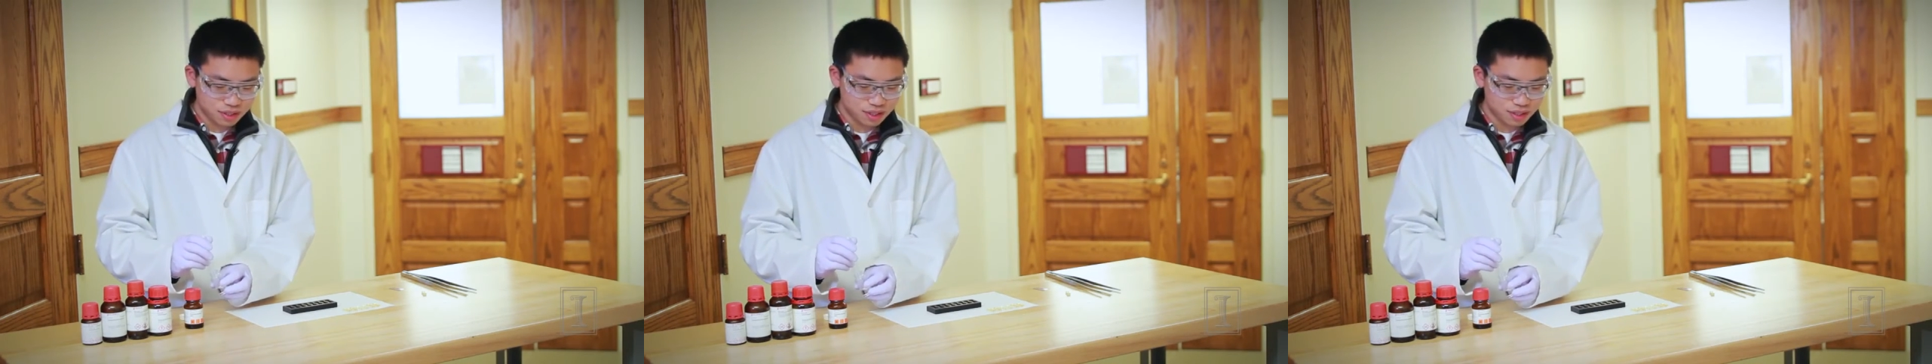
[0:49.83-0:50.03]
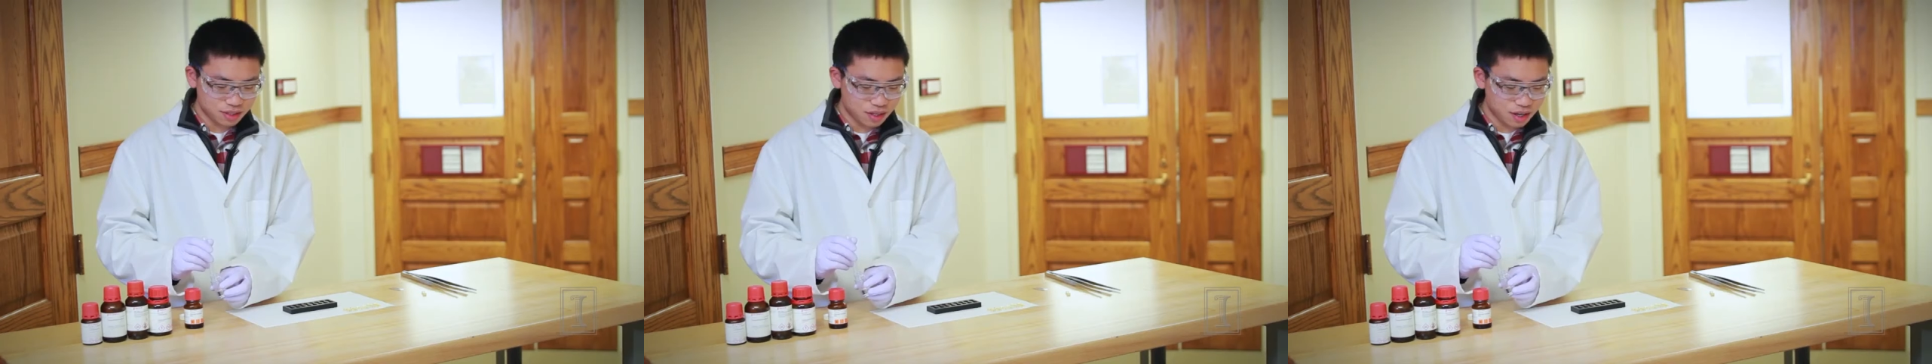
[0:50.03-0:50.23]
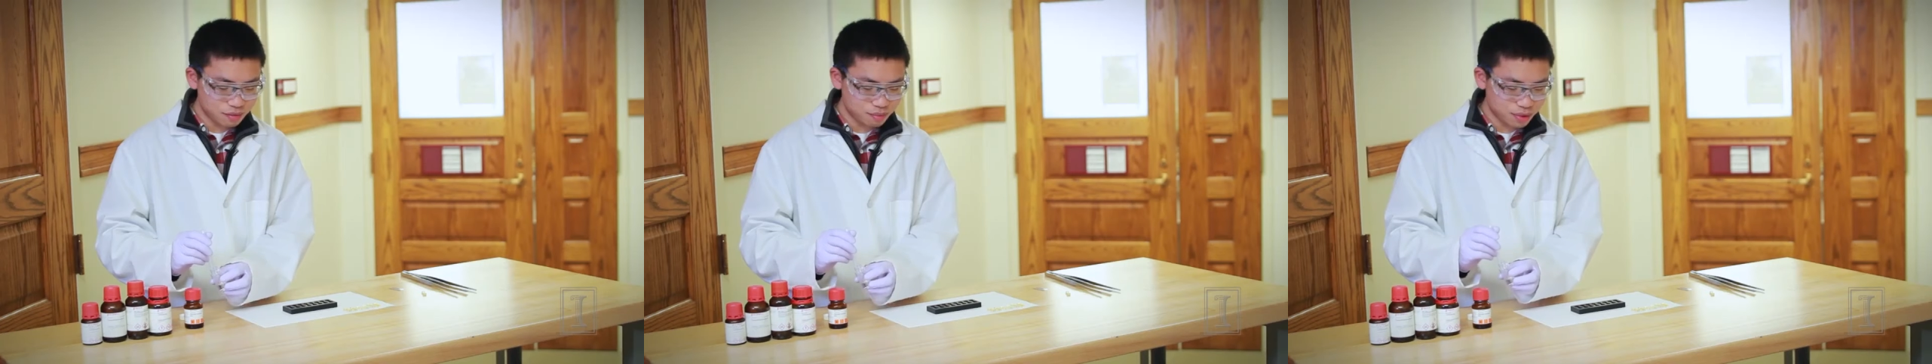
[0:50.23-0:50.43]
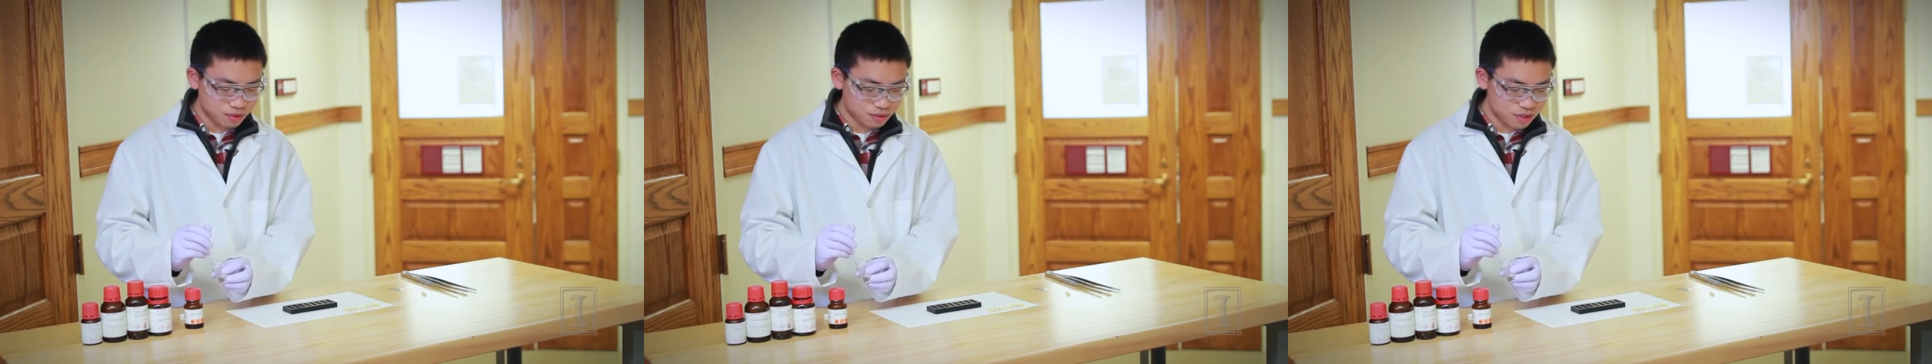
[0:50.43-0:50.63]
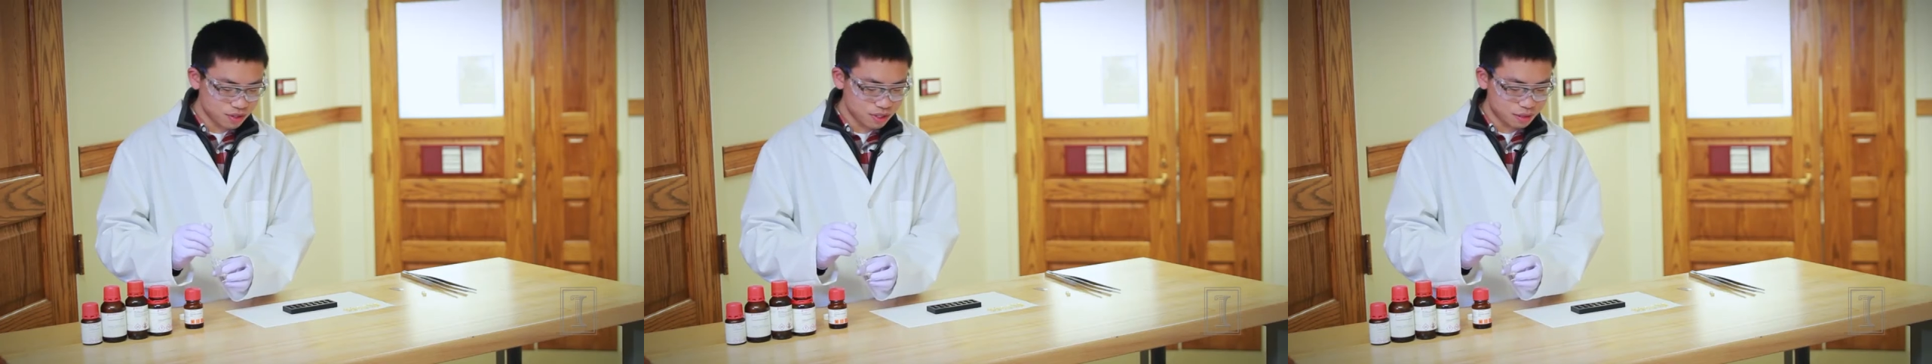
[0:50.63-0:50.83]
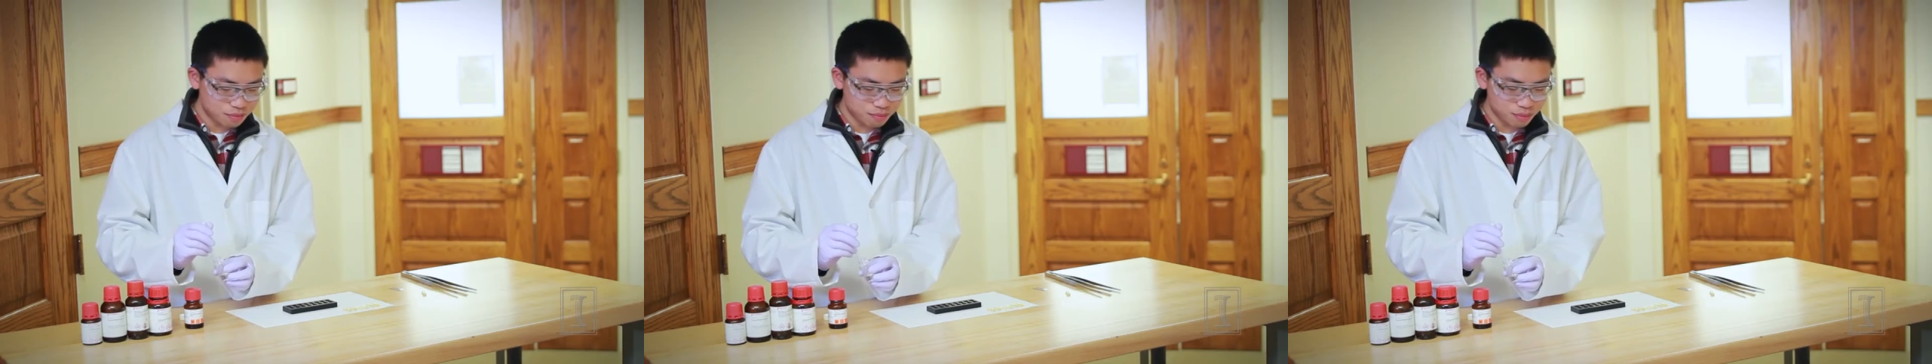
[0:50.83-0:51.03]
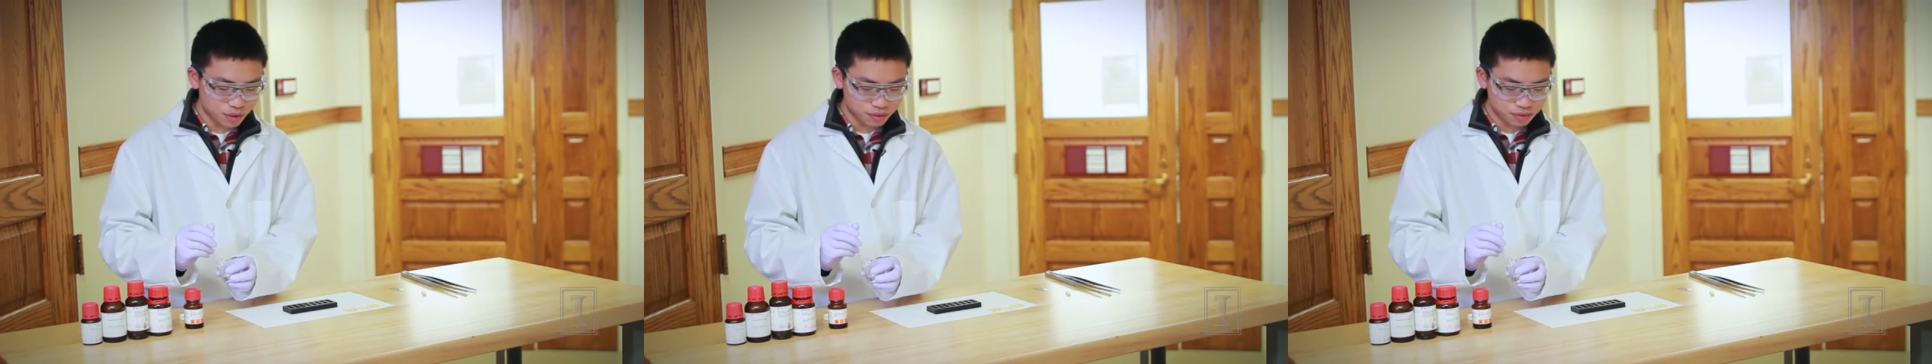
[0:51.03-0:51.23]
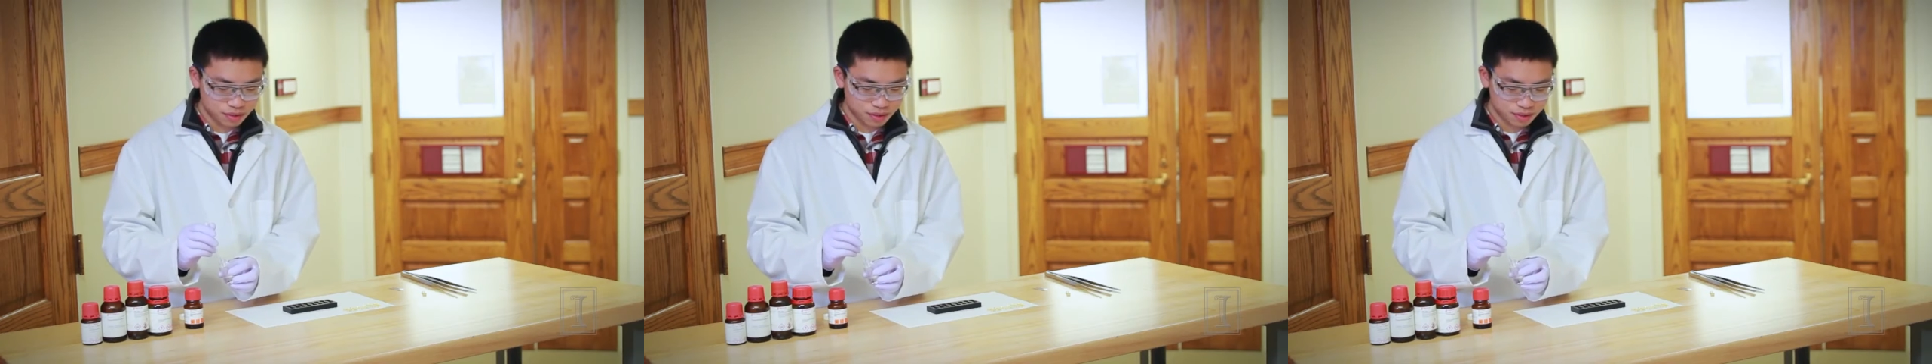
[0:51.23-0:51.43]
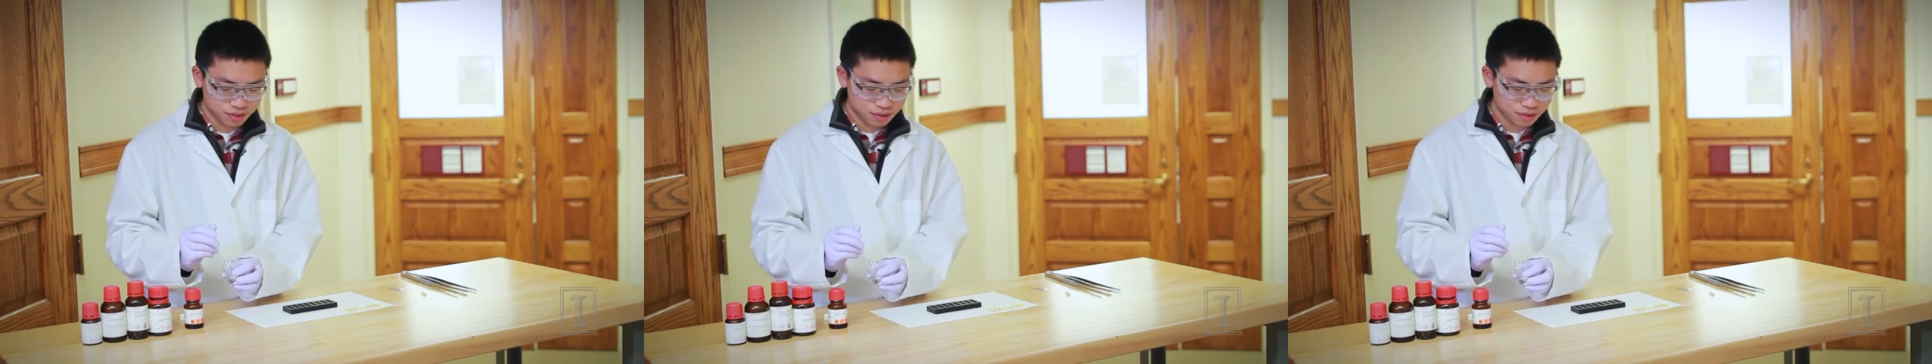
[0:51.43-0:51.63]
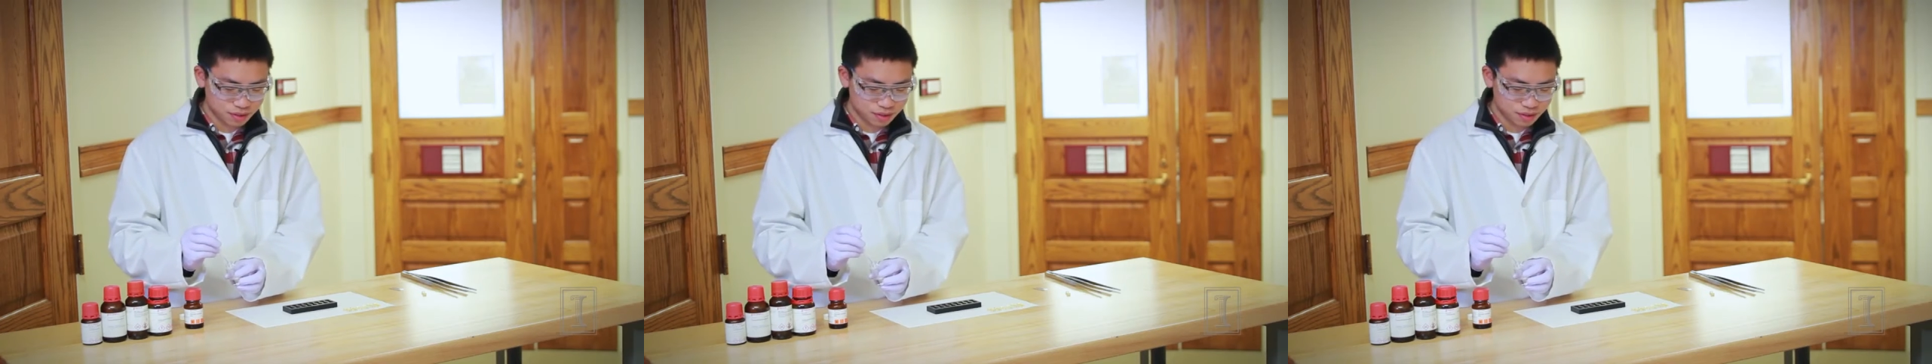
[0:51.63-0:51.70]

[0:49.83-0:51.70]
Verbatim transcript: the dog bone shaped mold